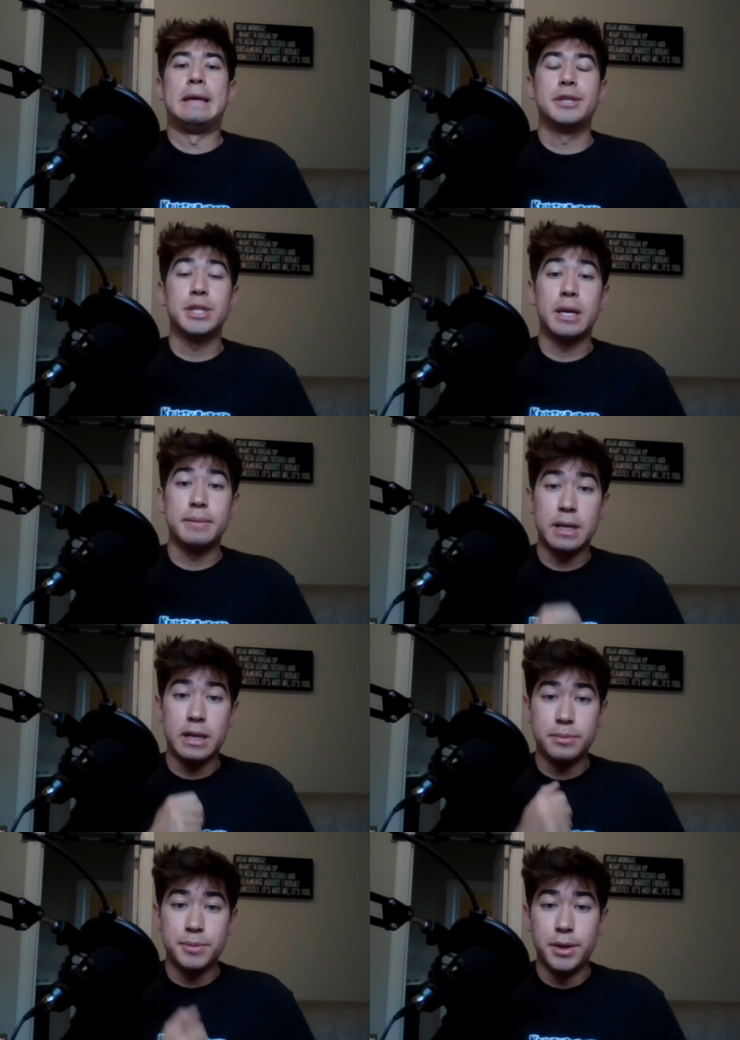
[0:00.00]
Your job as an
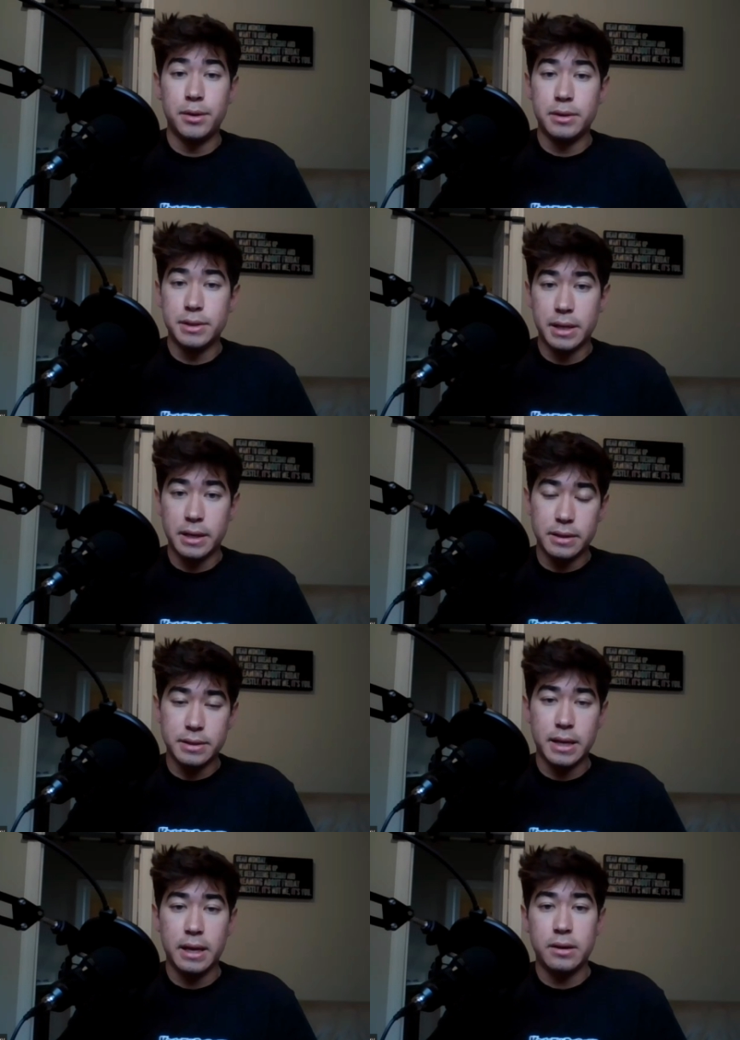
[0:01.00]
entrepreneur is to get the
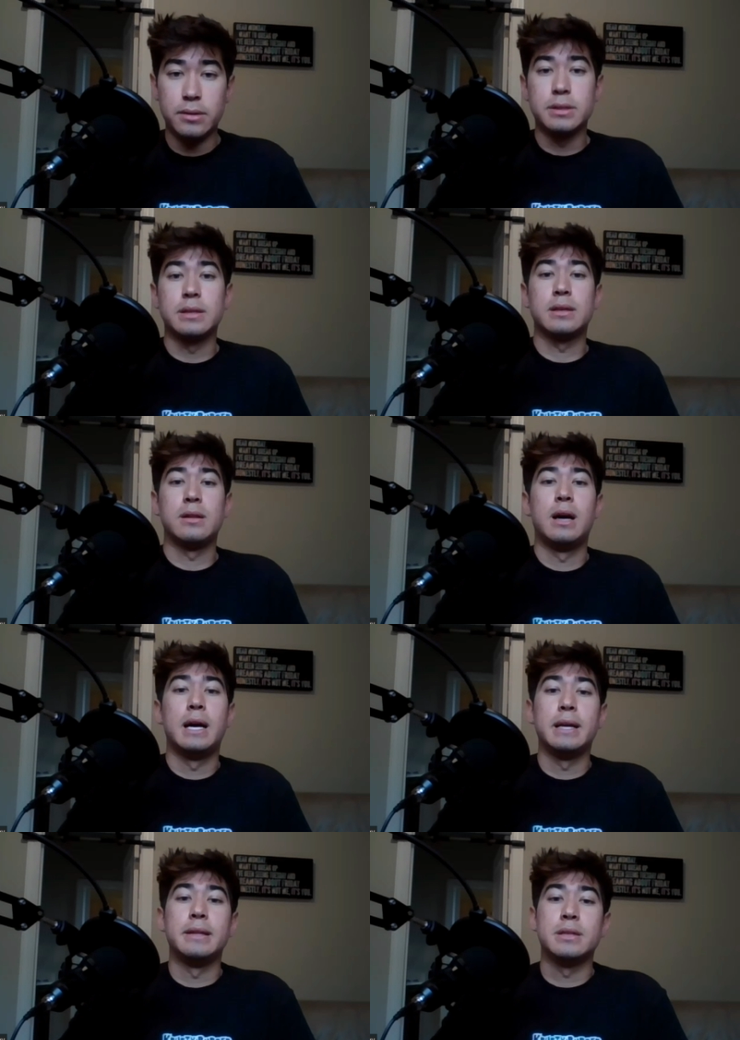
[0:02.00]
sales, get the
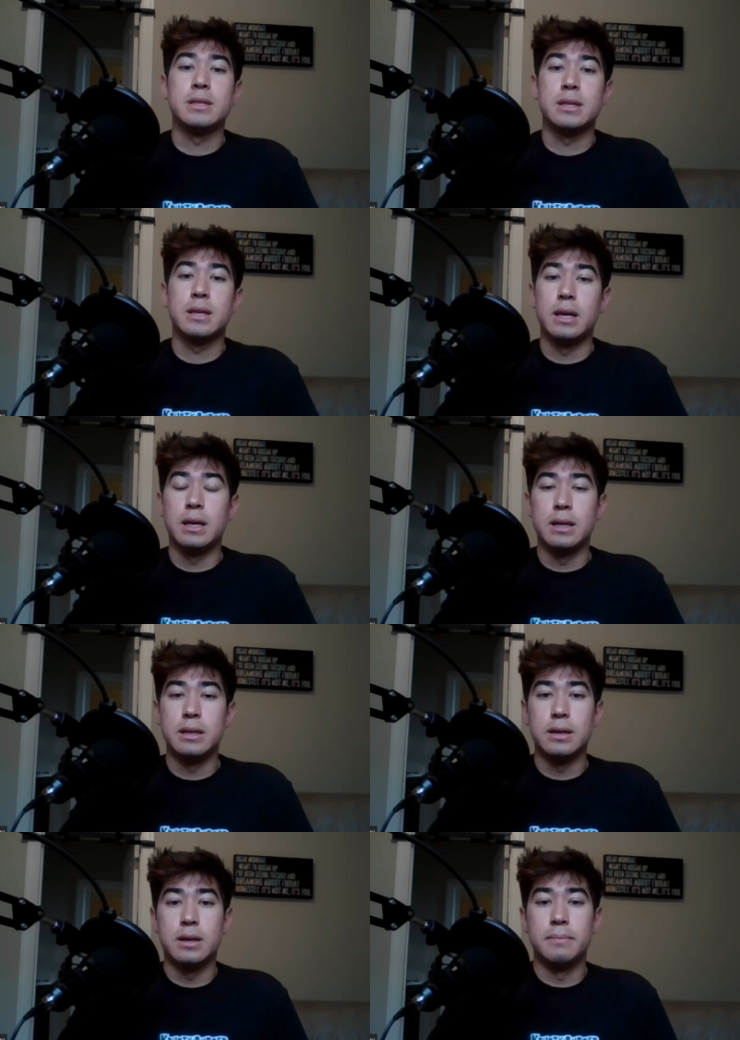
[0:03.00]
clients,
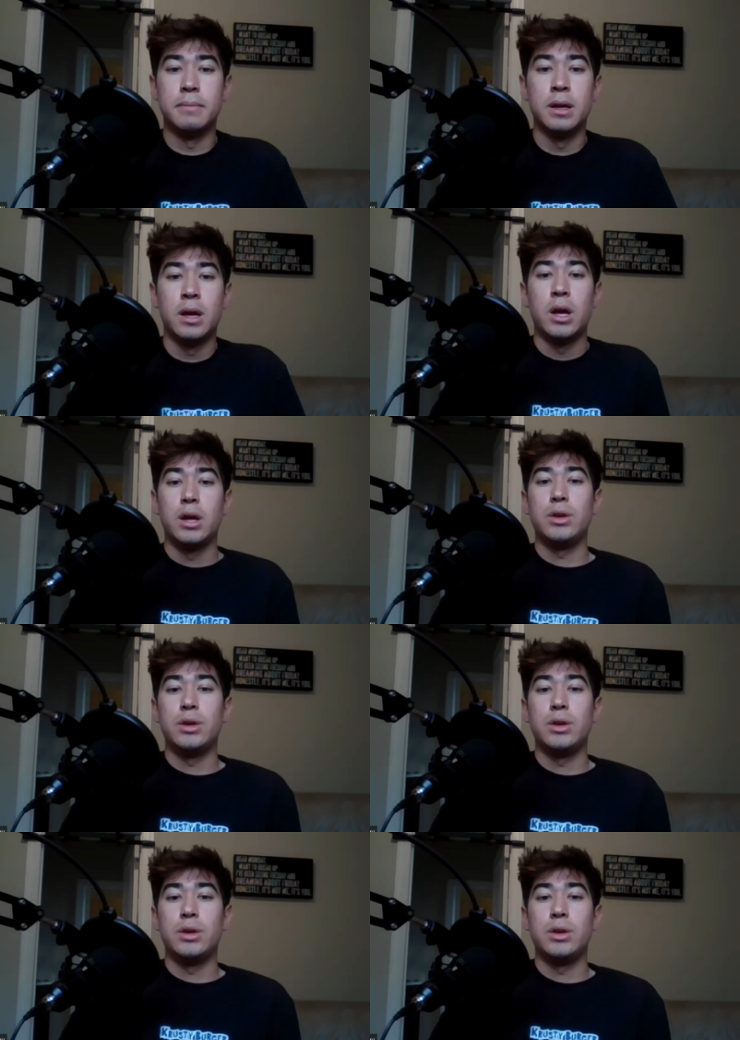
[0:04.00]
and um,